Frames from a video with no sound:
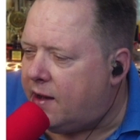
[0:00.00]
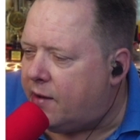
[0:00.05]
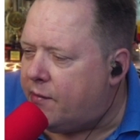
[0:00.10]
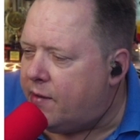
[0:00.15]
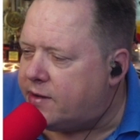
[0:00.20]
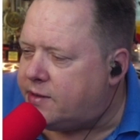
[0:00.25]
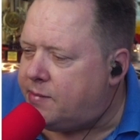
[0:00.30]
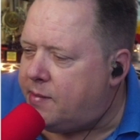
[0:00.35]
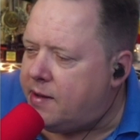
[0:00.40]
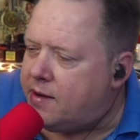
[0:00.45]

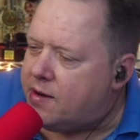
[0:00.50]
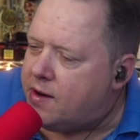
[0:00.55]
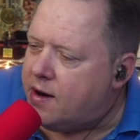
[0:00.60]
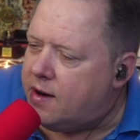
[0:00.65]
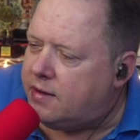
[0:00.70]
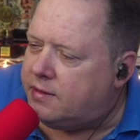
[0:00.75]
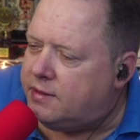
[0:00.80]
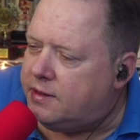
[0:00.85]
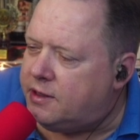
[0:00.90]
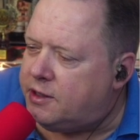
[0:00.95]
keepsake recipe
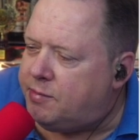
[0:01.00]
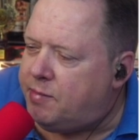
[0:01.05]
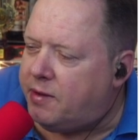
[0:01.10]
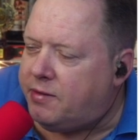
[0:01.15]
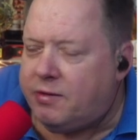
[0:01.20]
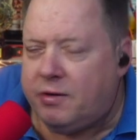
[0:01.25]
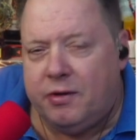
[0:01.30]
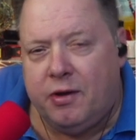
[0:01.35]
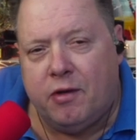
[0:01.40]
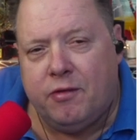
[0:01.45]
cards, and a
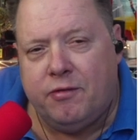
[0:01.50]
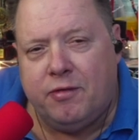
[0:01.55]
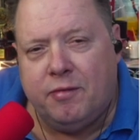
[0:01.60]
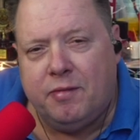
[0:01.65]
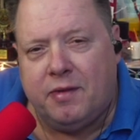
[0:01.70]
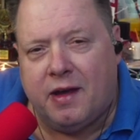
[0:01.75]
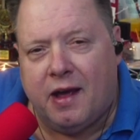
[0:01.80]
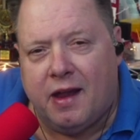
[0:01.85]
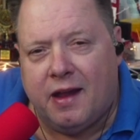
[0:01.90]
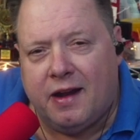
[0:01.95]
special
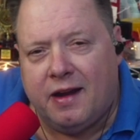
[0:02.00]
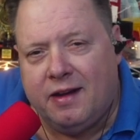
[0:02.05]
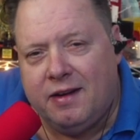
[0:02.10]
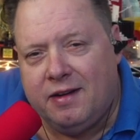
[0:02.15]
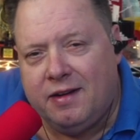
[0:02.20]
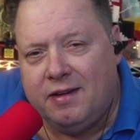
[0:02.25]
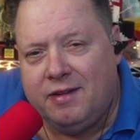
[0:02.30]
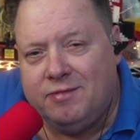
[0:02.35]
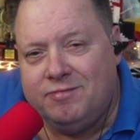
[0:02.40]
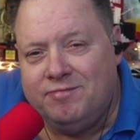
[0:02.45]
note from
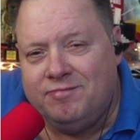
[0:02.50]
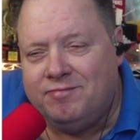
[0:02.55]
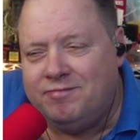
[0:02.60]
Dolly.